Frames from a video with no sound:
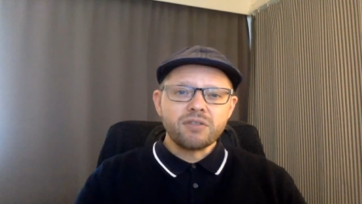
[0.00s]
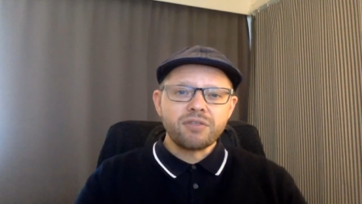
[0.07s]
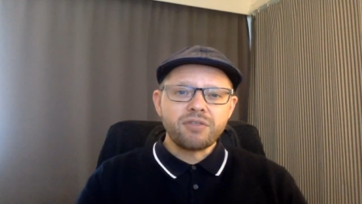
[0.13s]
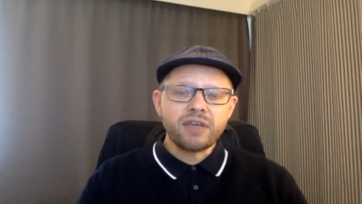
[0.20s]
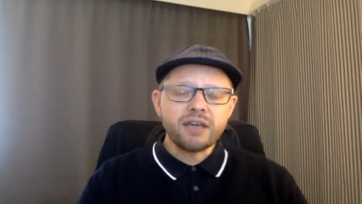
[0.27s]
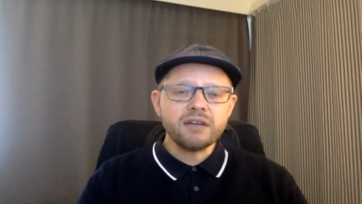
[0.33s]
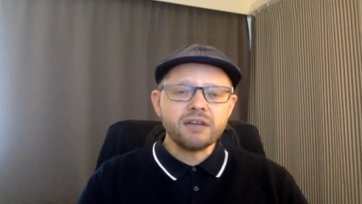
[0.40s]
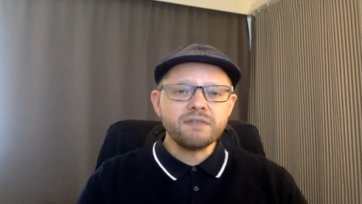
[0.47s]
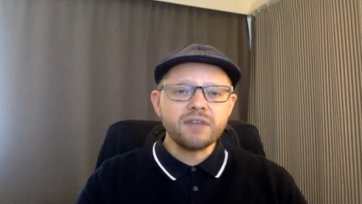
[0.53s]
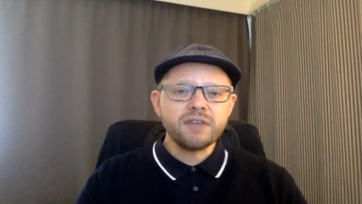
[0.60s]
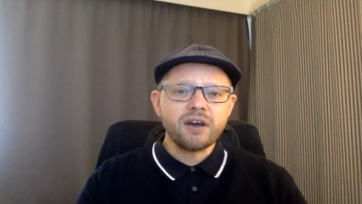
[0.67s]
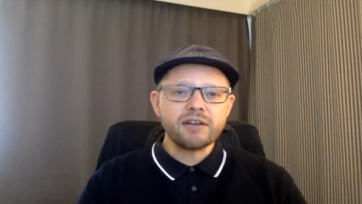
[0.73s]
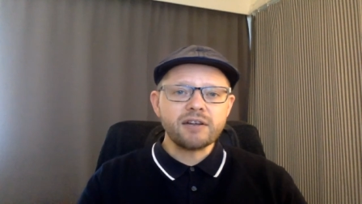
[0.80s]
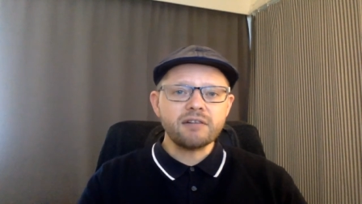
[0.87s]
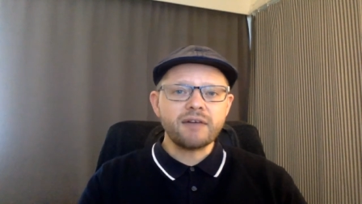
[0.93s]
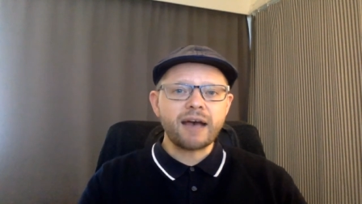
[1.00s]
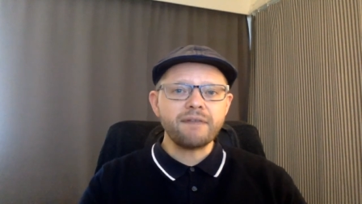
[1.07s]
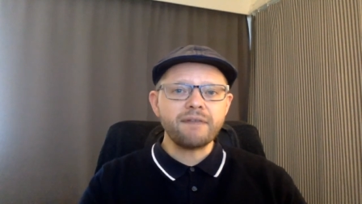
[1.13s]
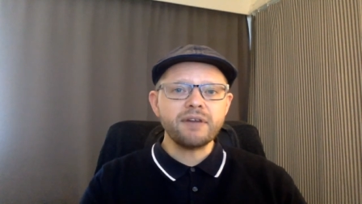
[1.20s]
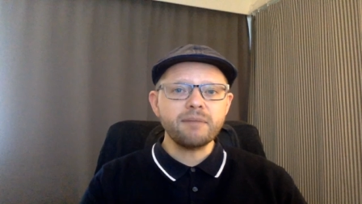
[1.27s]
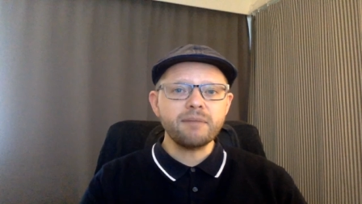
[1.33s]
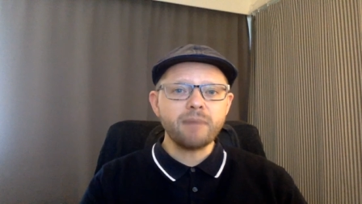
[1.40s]
thinking of the idea of
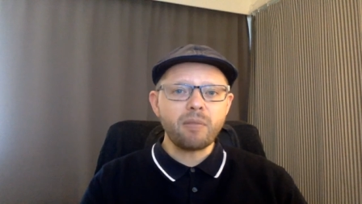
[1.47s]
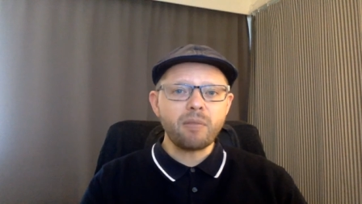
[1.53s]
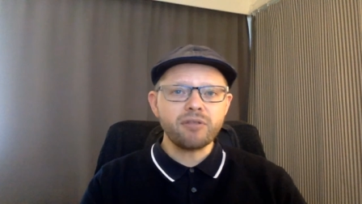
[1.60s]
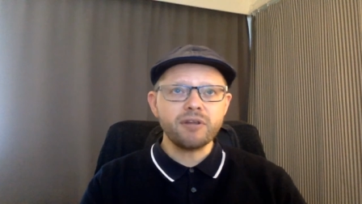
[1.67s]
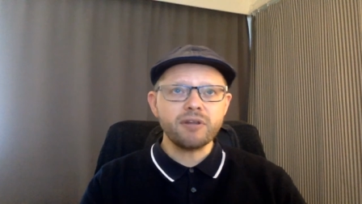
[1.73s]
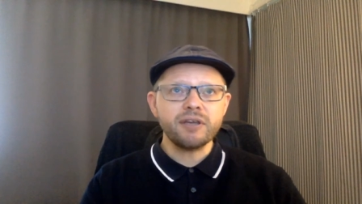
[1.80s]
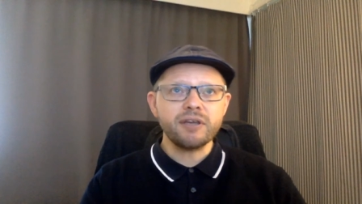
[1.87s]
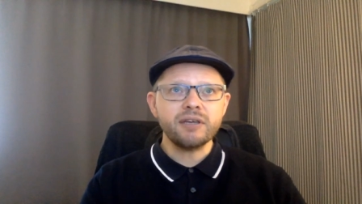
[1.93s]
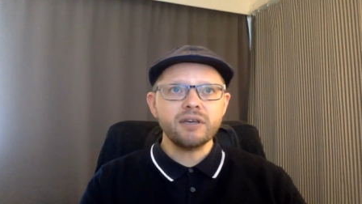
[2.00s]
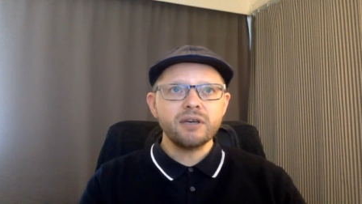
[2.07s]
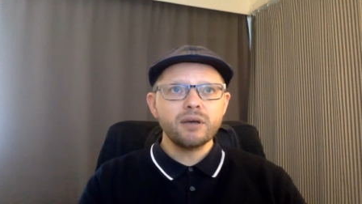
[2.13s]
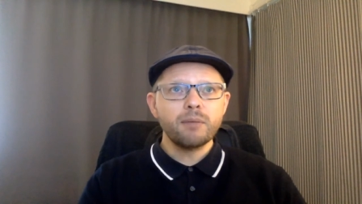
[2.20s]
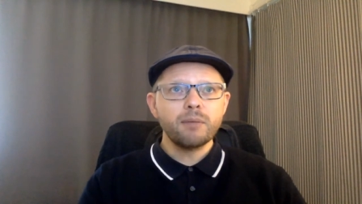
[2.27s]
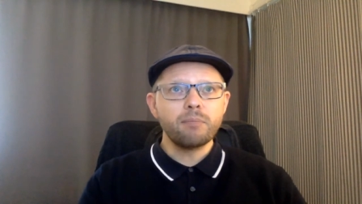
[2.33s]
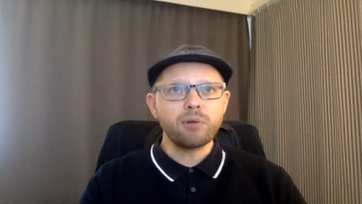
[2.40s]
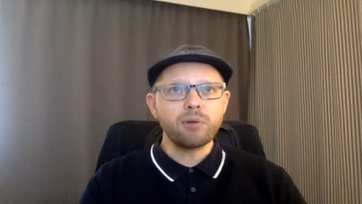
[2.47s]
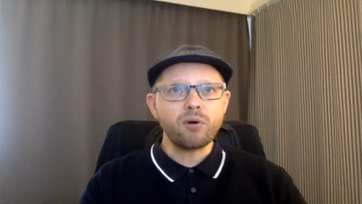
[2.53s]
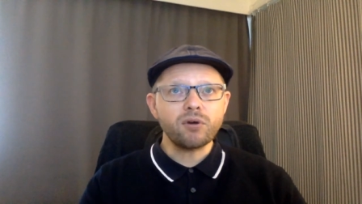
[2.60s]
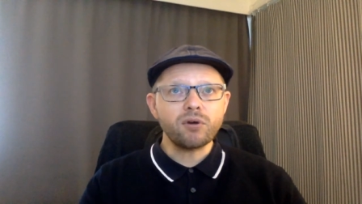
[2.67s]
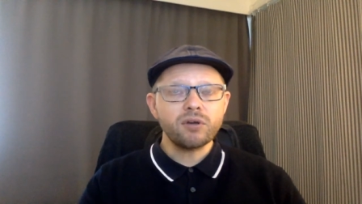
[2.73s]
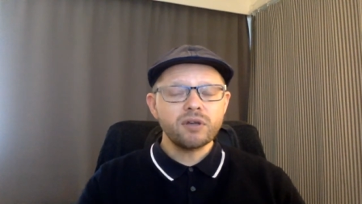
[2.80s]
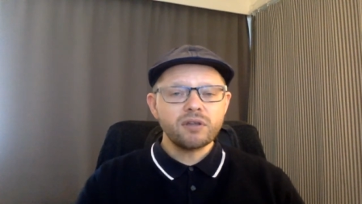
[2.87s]
having a monthly blog
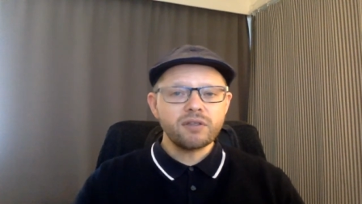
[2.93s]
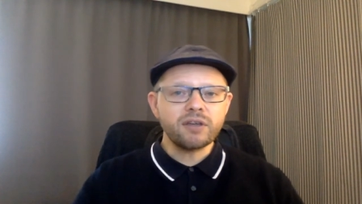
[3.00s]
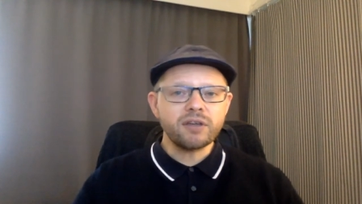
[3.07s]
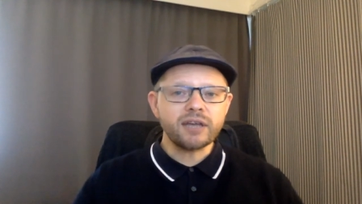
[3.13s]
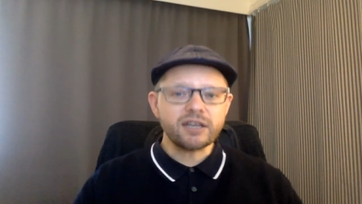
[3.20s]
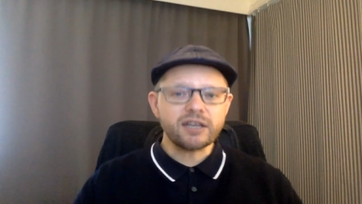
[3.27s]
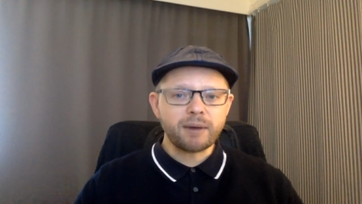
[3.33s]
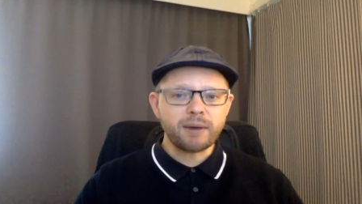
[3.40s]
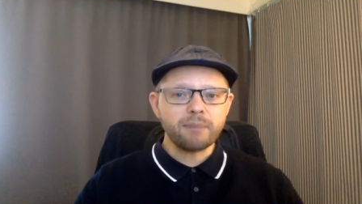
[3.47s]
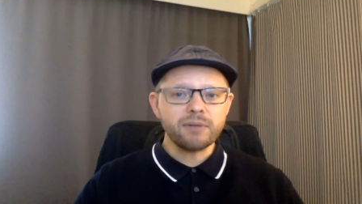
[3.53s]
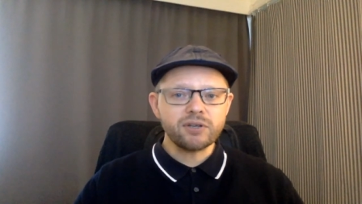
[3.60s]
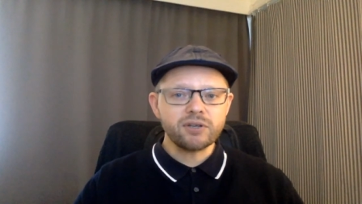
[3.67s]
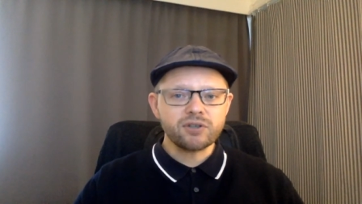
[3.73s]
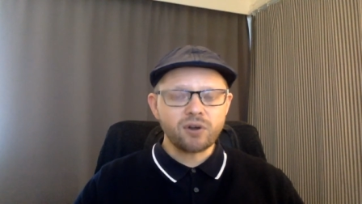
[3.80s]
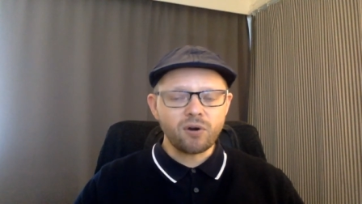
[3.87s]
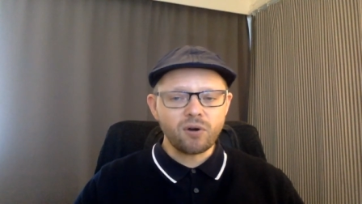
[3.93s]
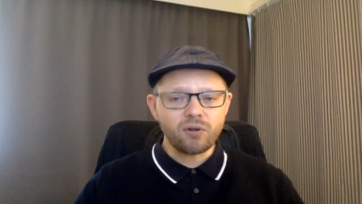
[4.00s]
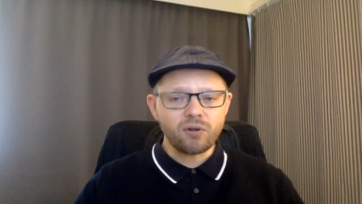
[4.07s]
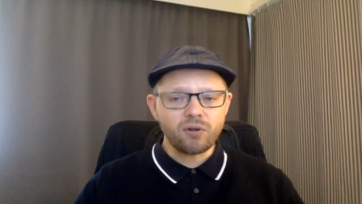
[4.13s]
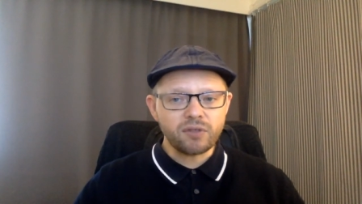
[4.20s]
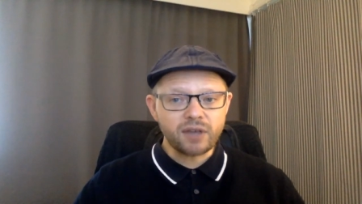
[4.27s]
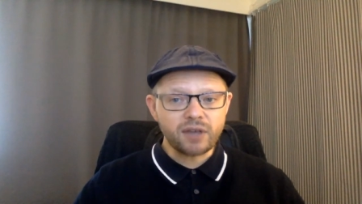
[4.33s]
that gets published
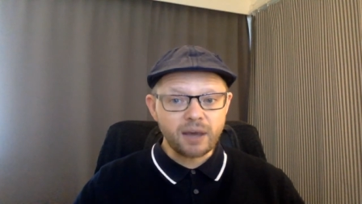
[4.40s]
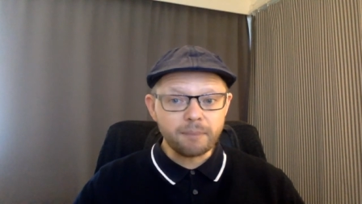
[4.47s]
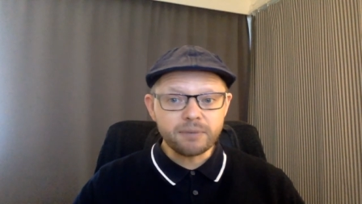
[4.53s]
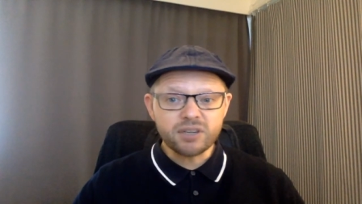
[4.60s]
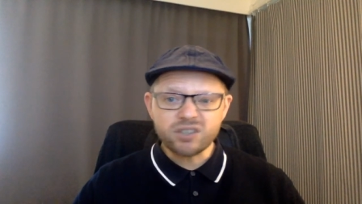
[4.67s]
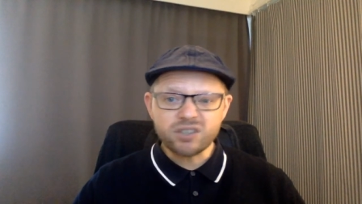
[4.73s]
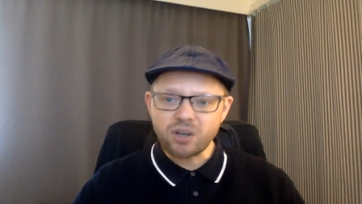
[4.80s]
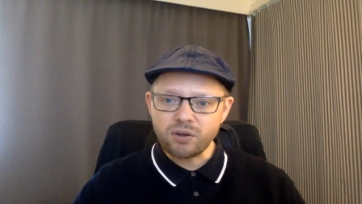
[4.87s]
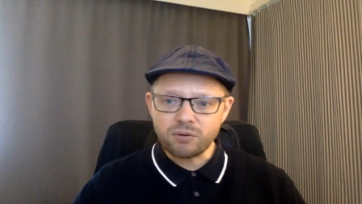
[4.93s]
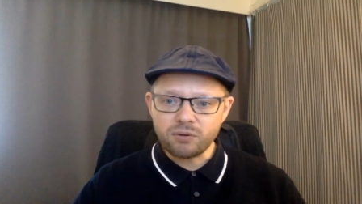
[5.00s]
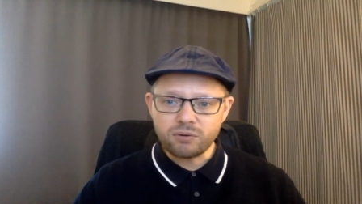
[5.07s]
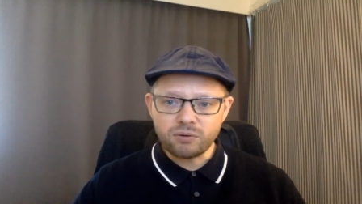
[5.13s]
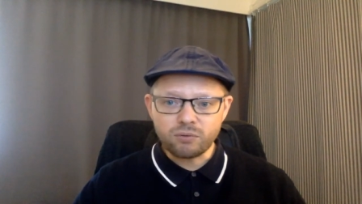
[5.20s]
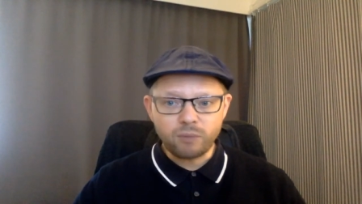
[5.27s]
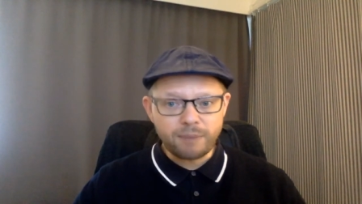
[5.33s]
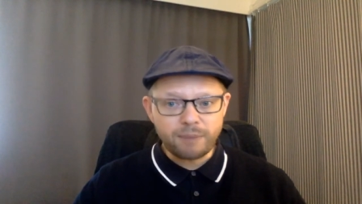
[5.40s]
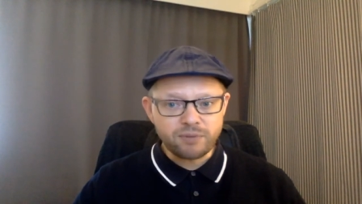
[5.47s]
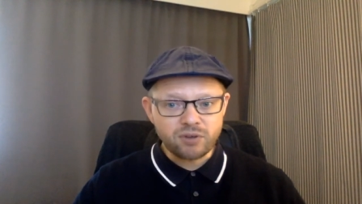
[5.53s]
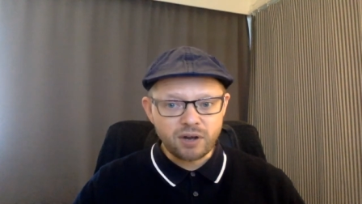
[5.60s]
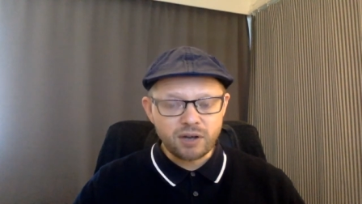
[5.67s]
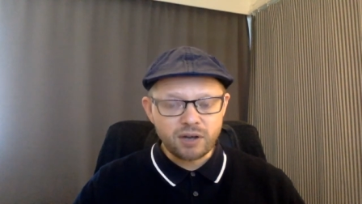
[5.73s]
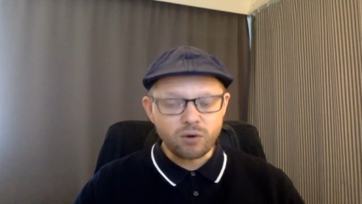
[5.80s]
on the company's own
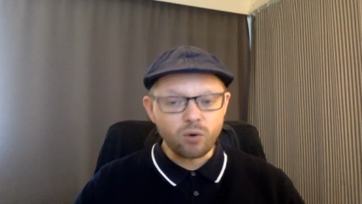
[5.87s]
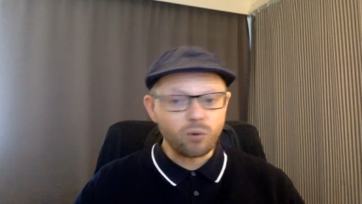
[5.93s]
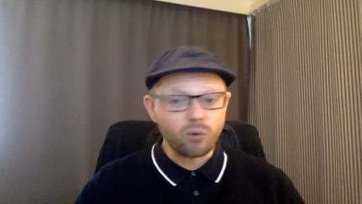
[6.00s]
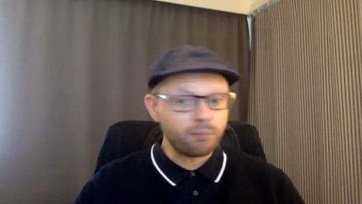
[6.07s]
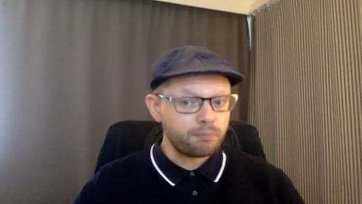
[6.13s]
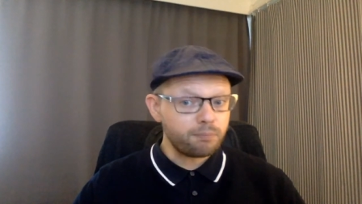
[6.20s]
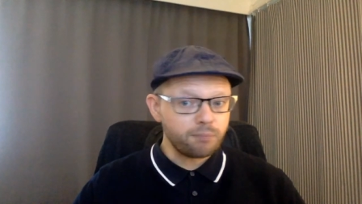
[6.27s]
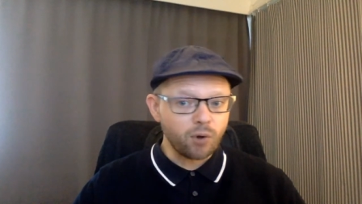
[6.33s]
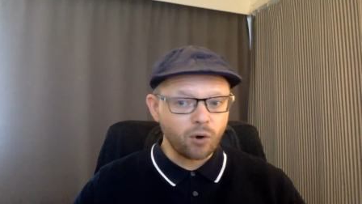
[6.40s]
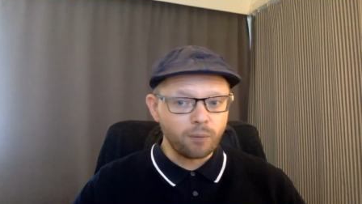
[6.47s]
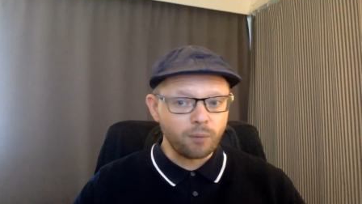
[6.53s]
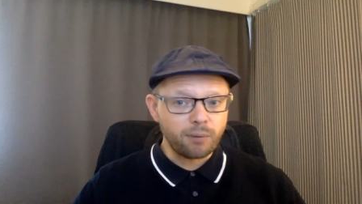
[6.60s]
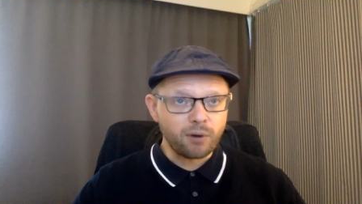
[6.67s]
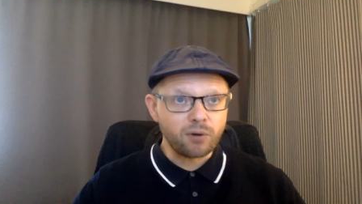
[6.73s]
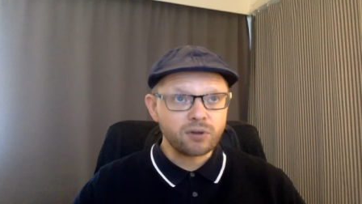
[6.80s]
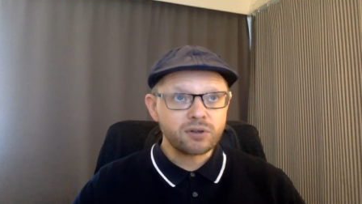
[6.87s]
website or blog.